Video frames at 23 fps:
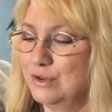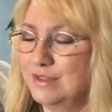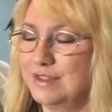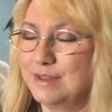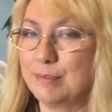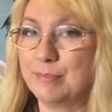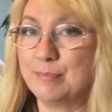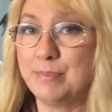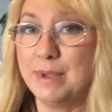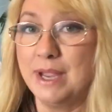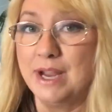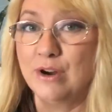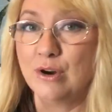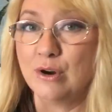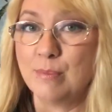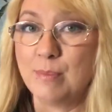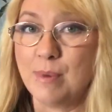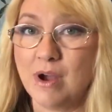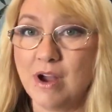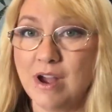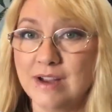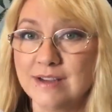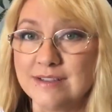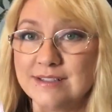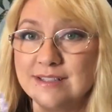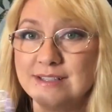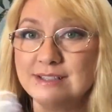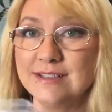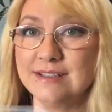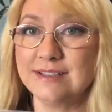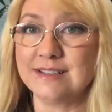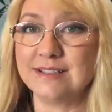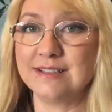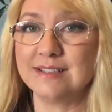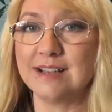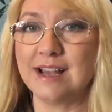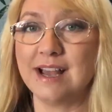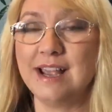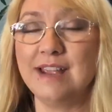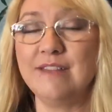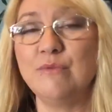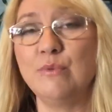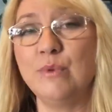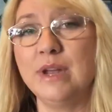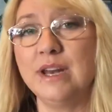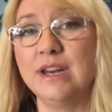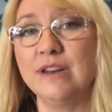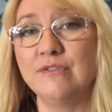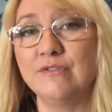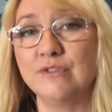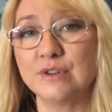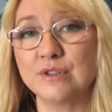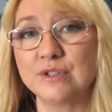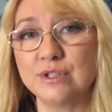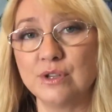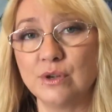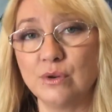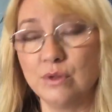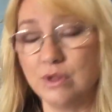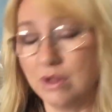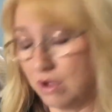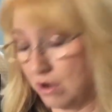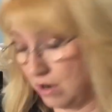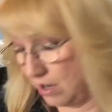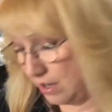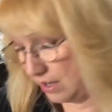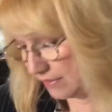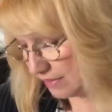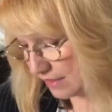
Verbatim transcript: the bigger boxes. I've waited for so long.